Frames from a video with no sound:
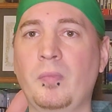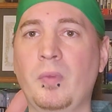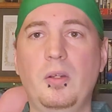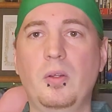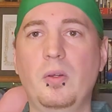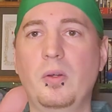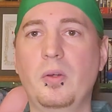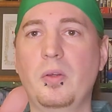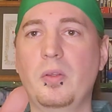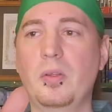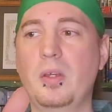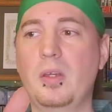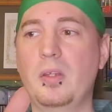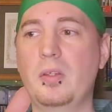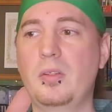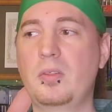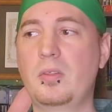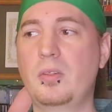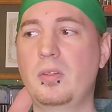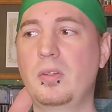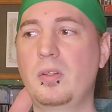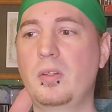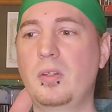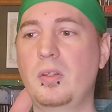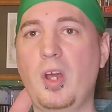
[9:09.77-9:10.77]
I know
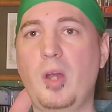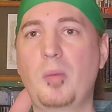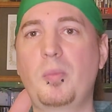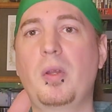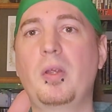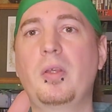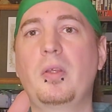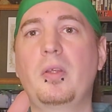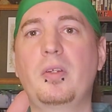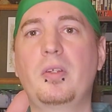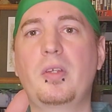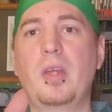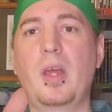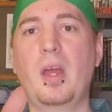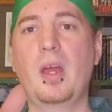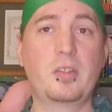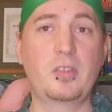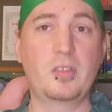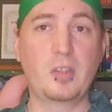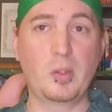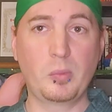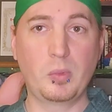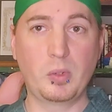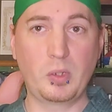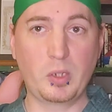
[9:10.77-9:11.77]
that Shaw Brothers had a
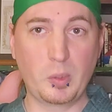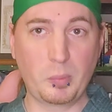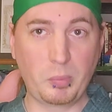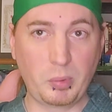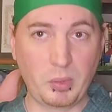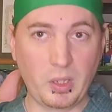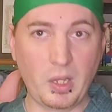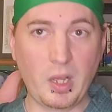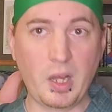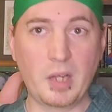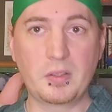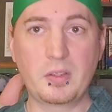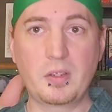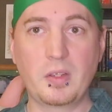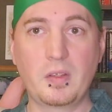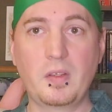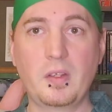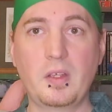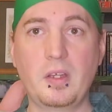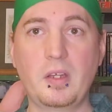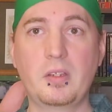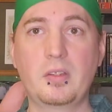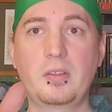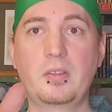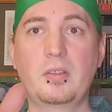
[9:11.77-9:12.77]
similar plot to
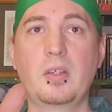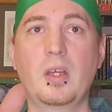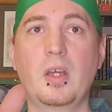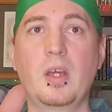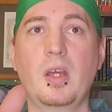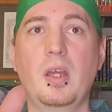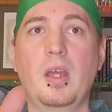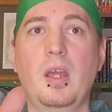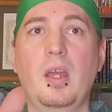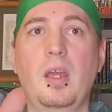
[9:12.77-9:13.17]
this,